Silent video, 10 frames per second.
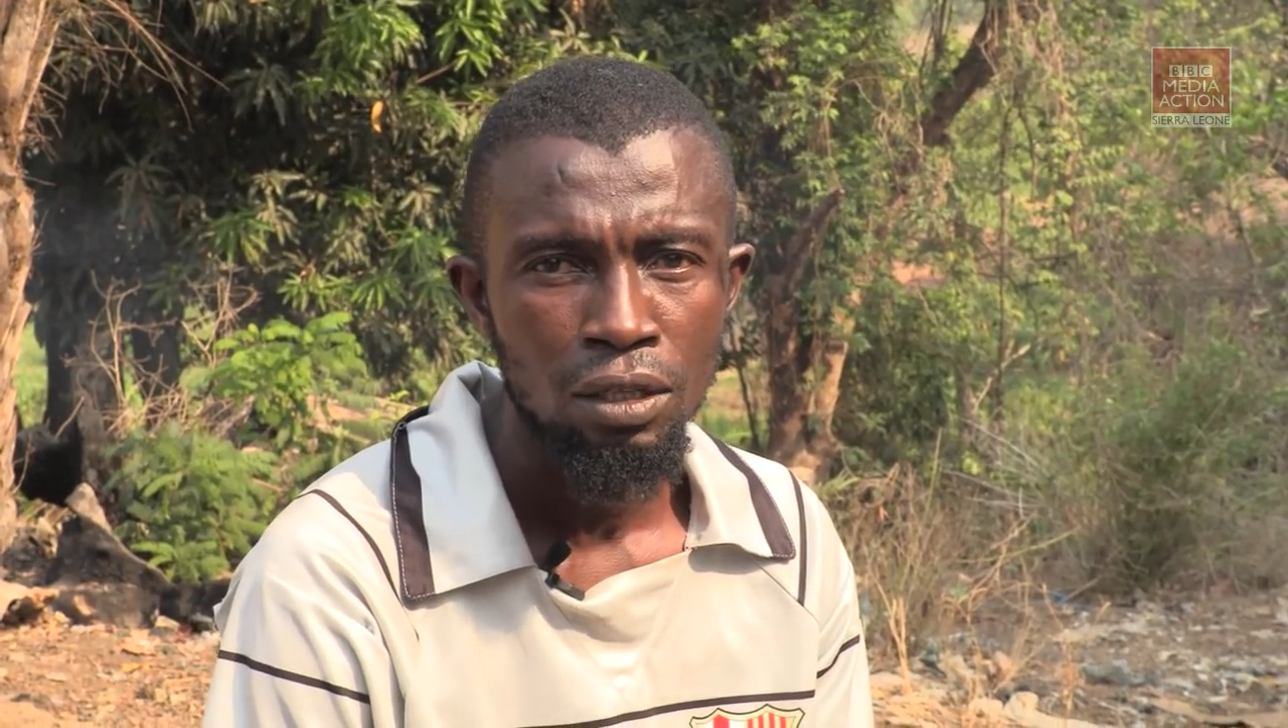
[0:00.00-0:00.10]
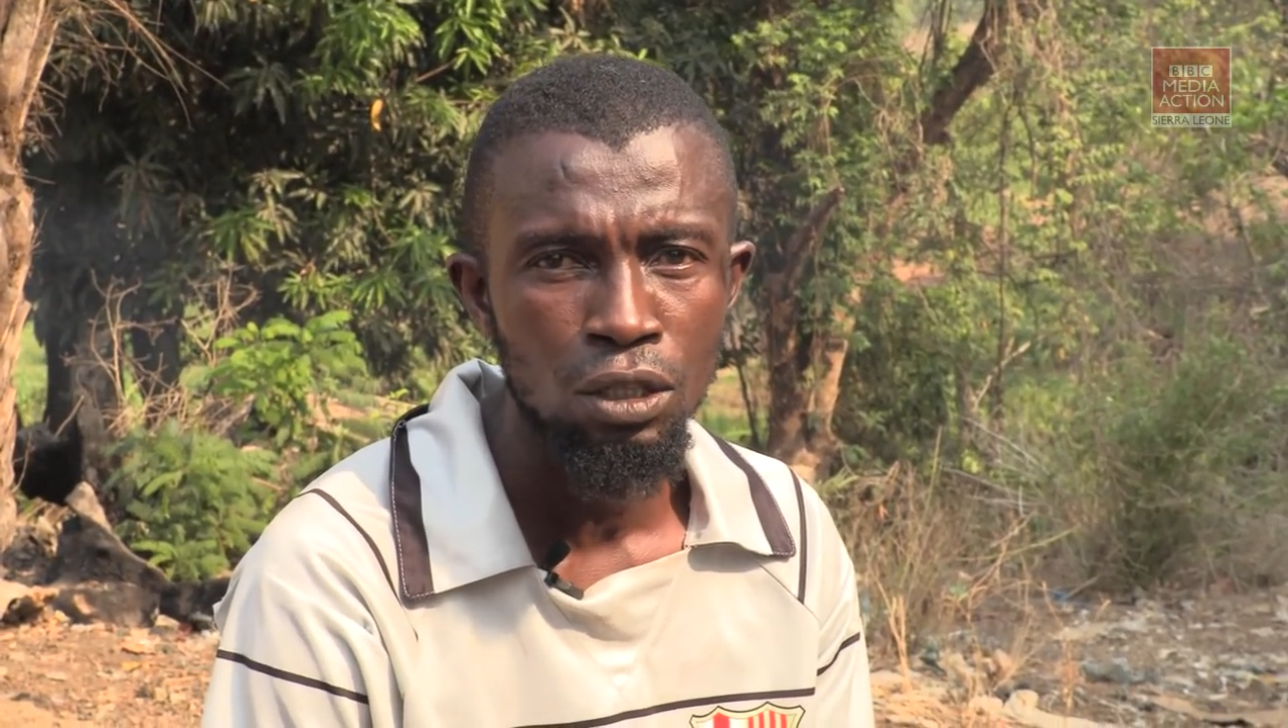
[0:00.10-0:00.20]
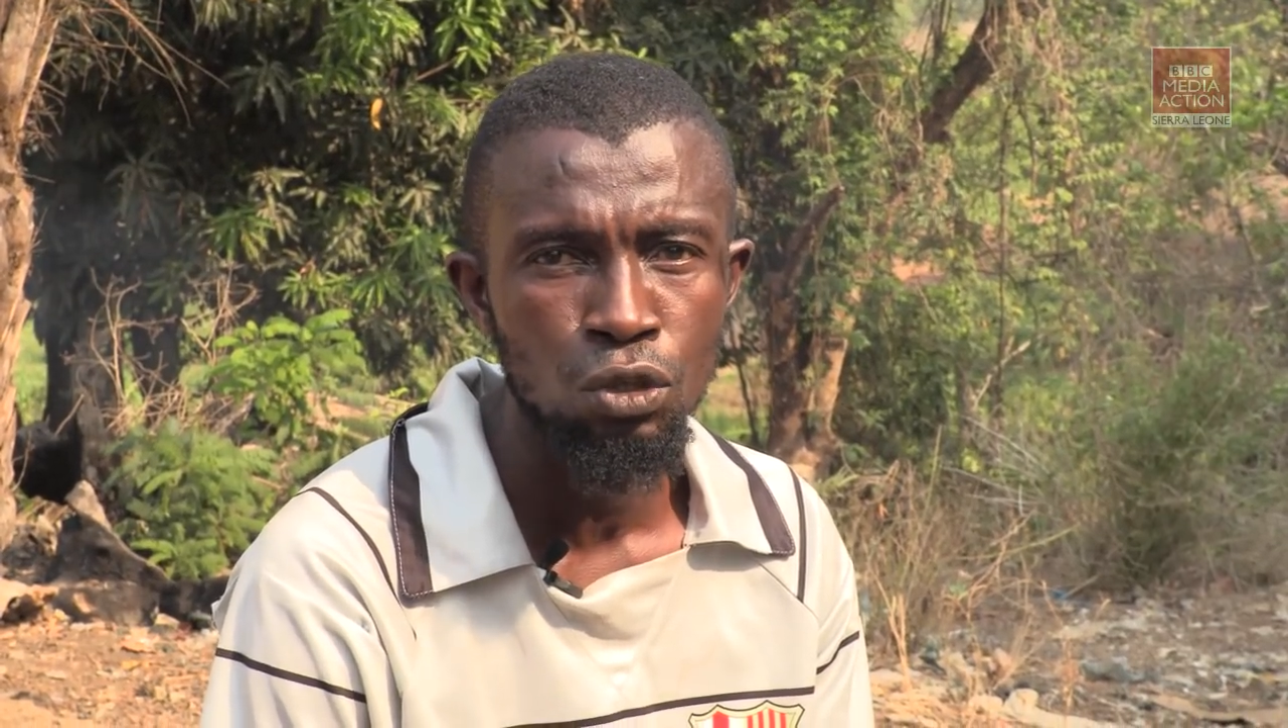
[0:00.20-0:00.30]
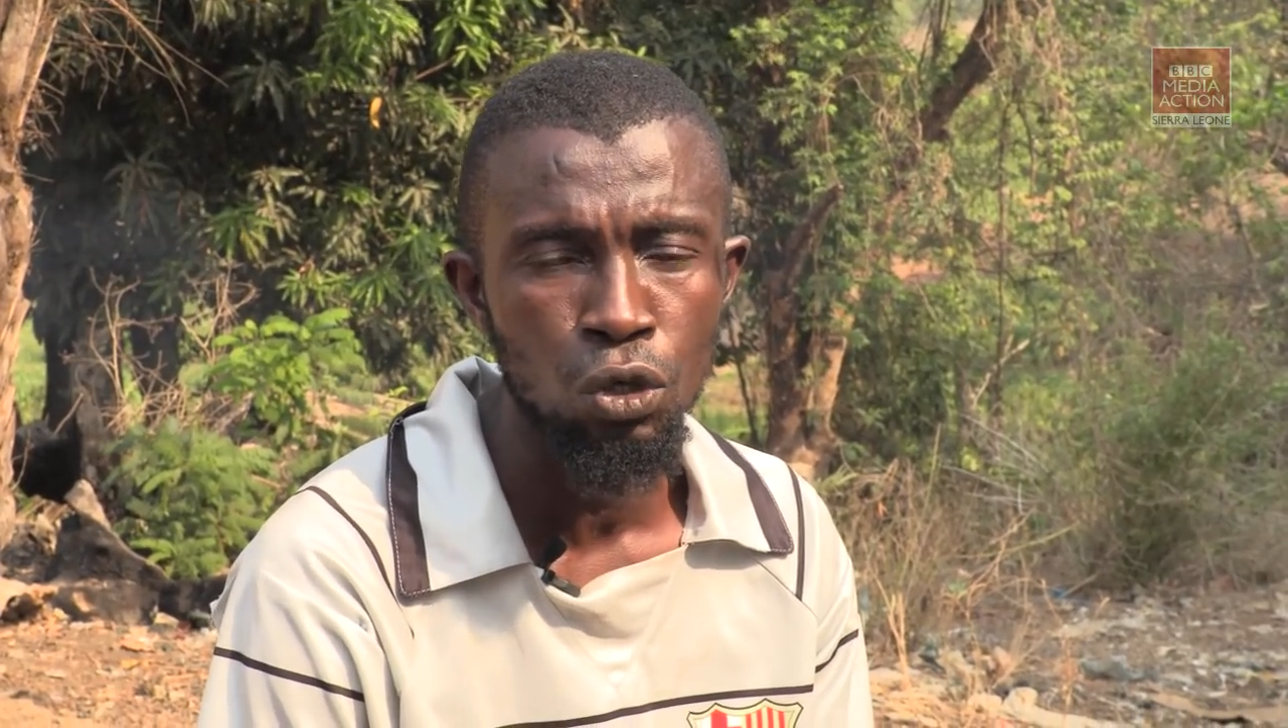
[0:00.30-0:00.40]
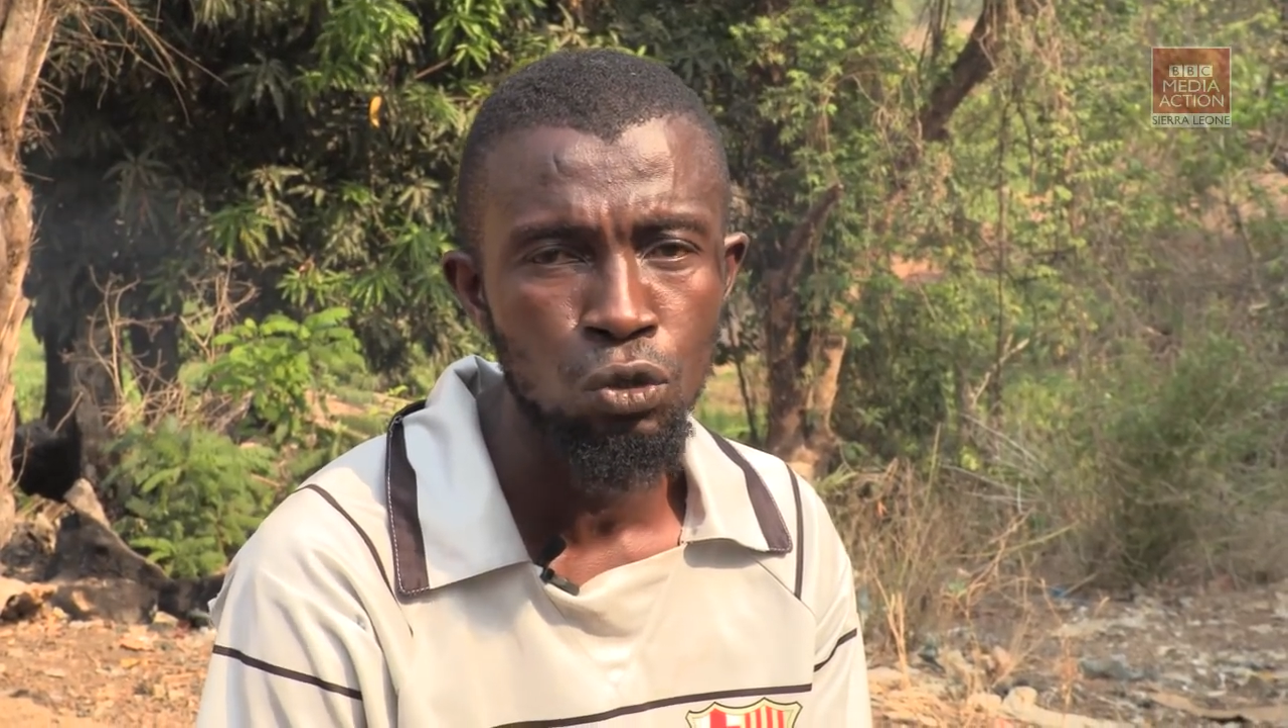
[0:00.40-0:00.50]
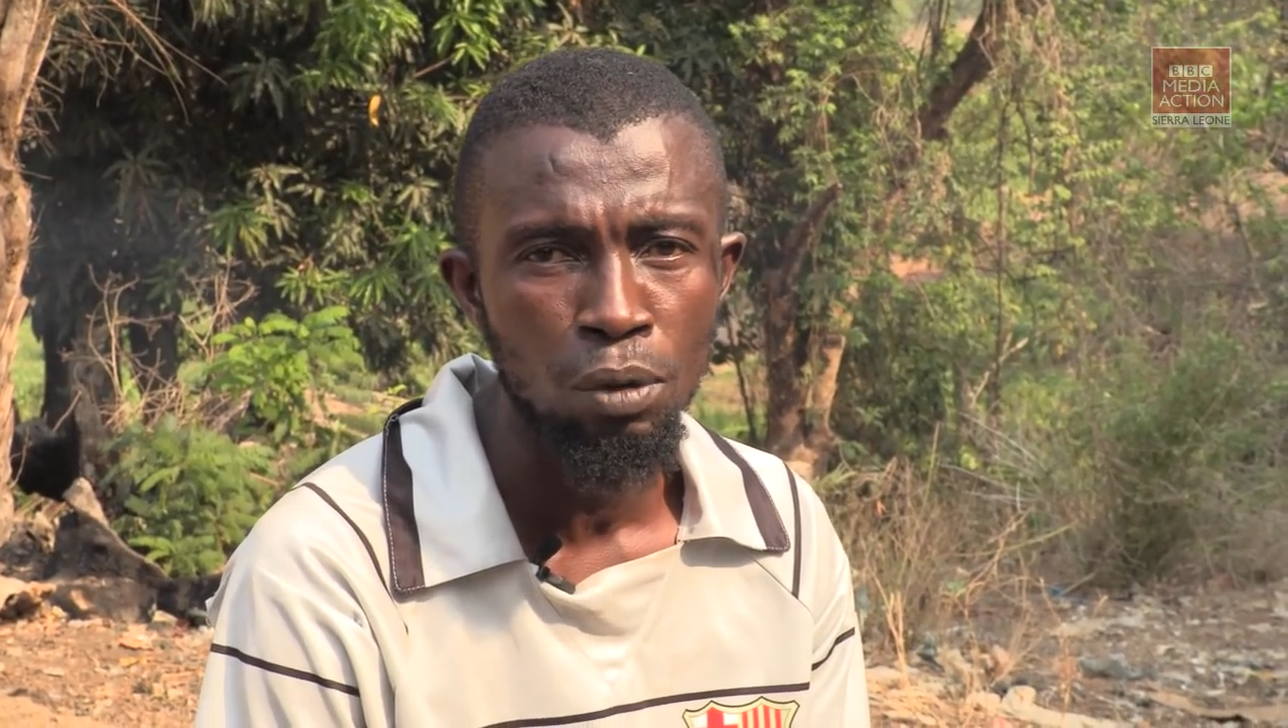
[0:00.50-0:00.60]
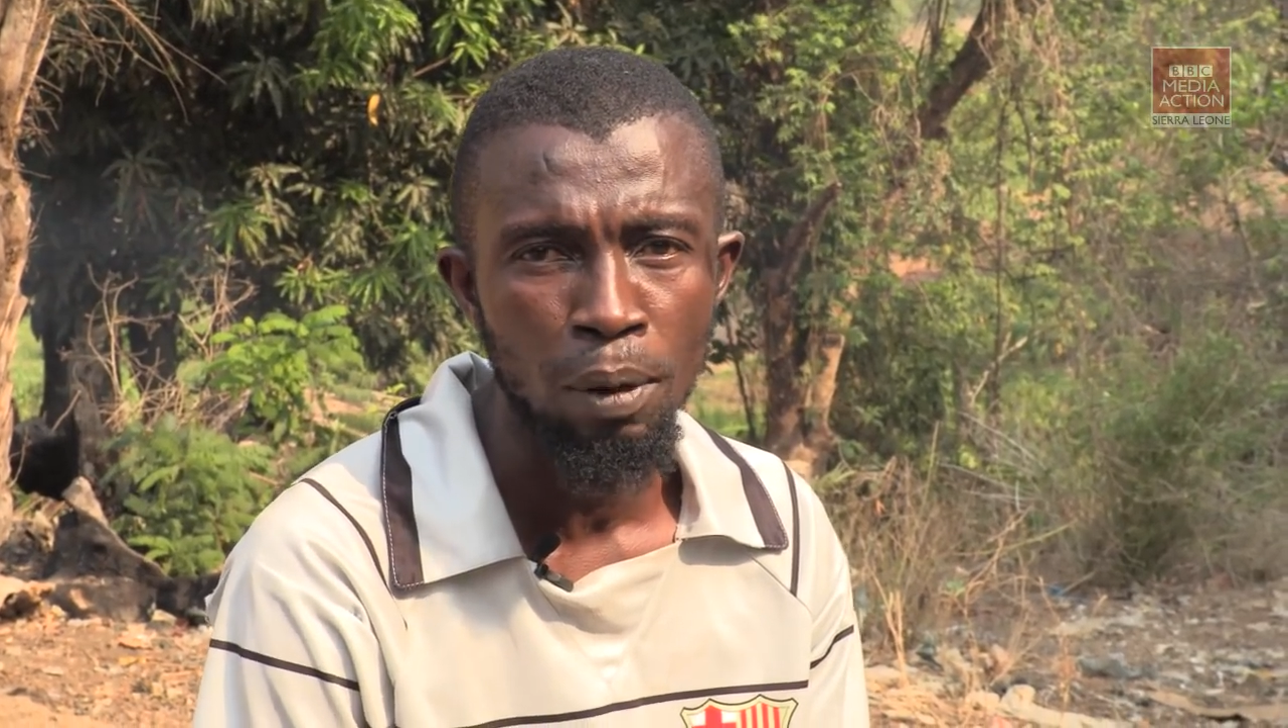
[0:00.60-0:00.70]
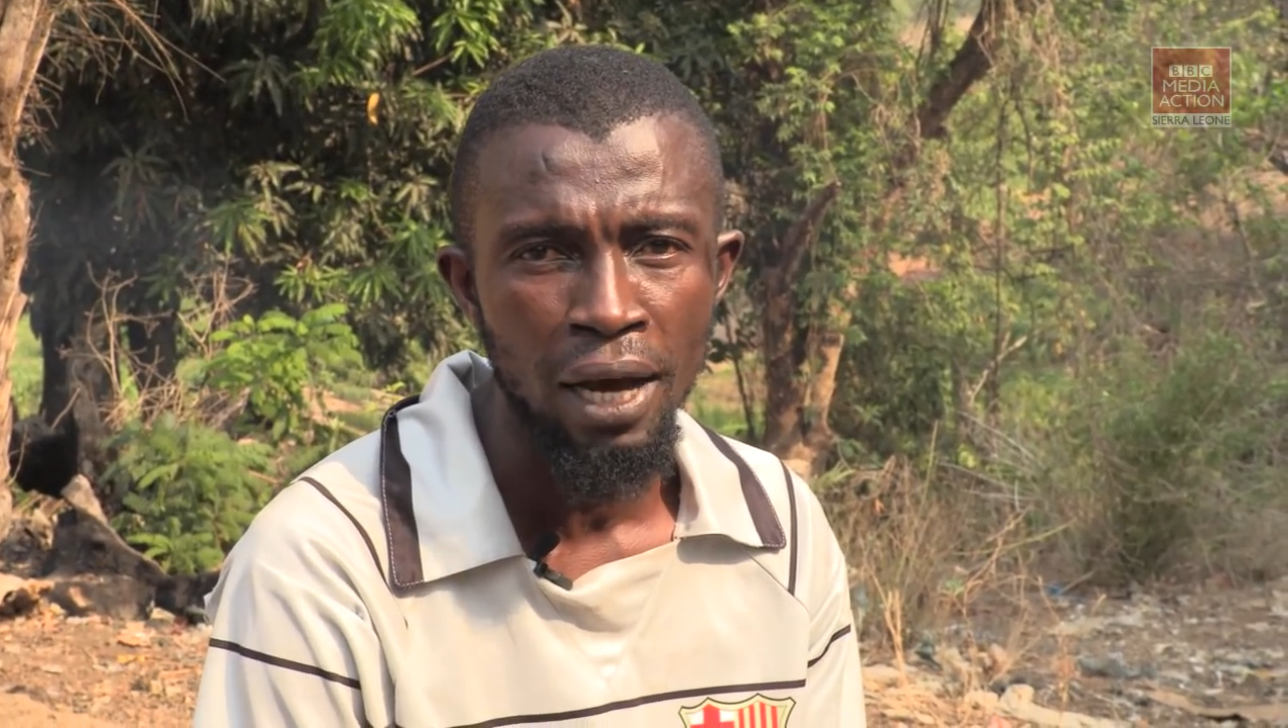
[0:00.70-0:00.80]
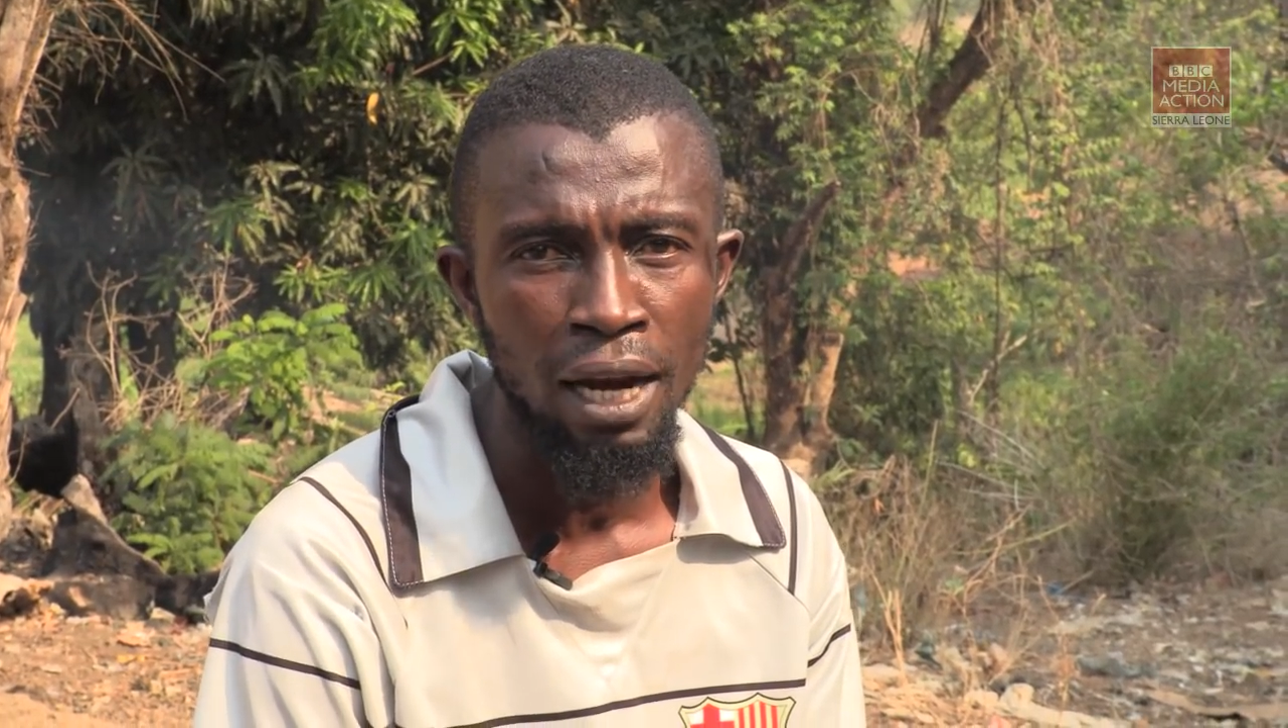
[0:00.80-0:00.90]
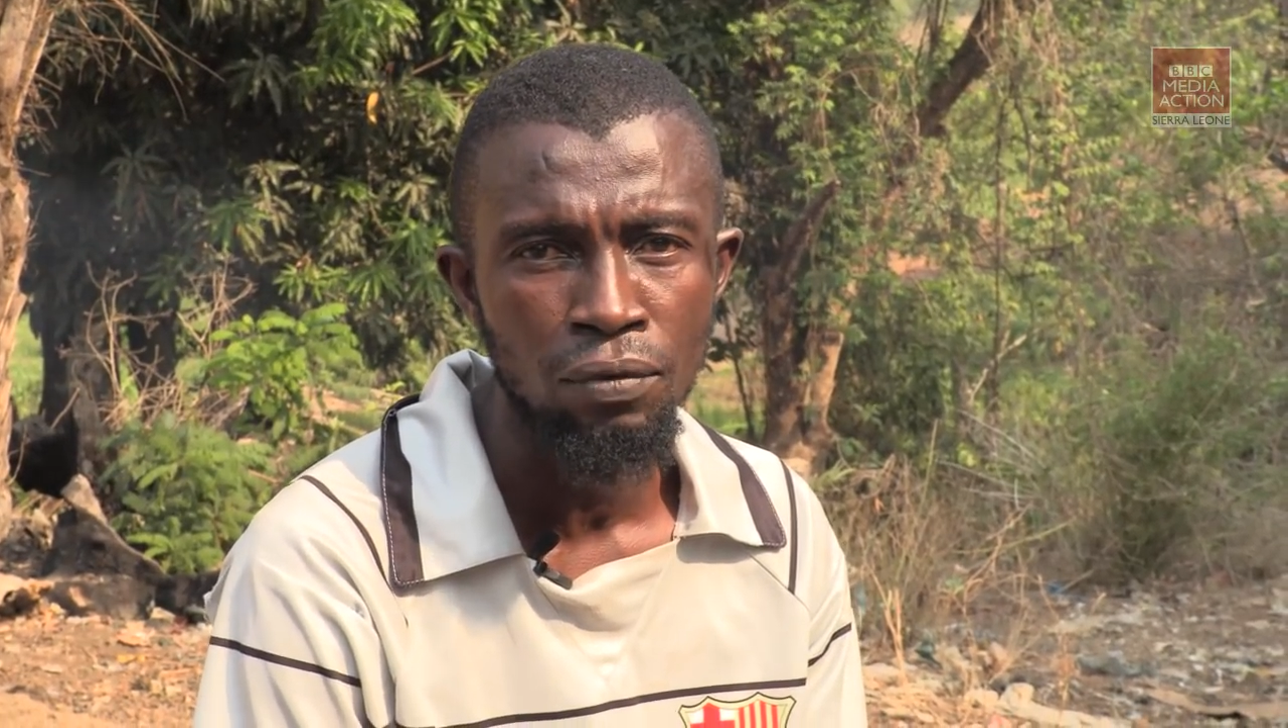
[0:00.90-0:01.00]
he talk to him, mama,